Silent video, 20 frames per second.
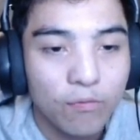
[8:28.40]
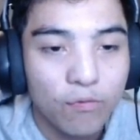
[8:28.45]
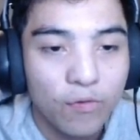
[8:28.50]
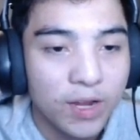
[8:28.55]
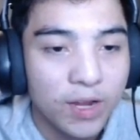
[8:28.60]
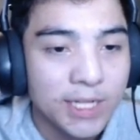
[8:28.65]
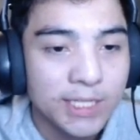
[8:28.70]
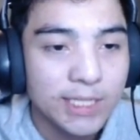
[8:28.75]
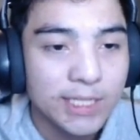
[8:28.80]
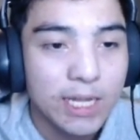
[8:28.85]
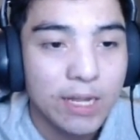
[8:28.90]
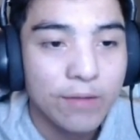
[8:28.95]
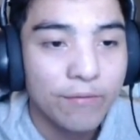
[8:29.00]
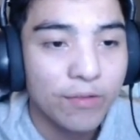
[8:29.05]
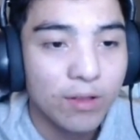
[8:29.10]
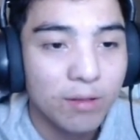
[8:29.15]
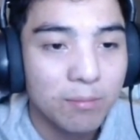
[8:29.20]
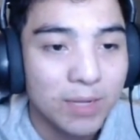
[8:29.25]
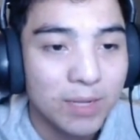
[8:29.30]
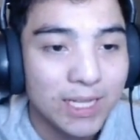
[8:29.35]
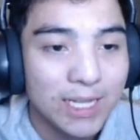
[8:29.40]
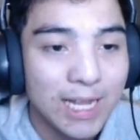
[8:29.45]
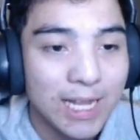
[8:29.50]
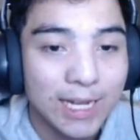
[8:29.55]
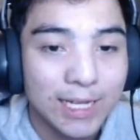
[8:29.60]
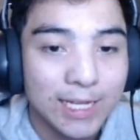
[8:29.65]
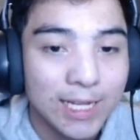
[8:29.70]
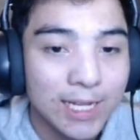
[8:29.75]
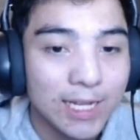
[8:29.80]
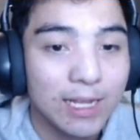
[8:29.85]
frees everybody
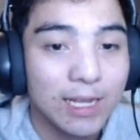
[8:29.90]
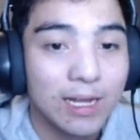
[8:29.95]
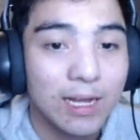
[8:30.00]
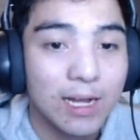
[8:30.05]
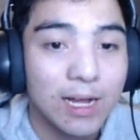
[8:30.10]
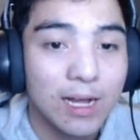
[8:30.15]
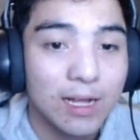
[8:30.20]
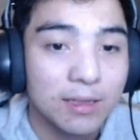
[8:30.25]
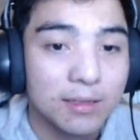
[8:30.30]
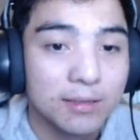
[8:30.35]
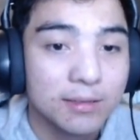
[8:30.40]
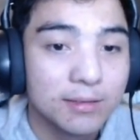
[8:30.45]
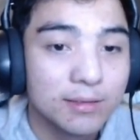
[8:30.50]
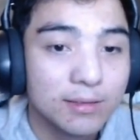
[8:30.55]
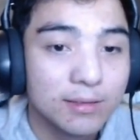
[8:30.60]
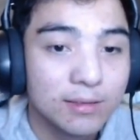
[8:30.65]
and kick uh, all.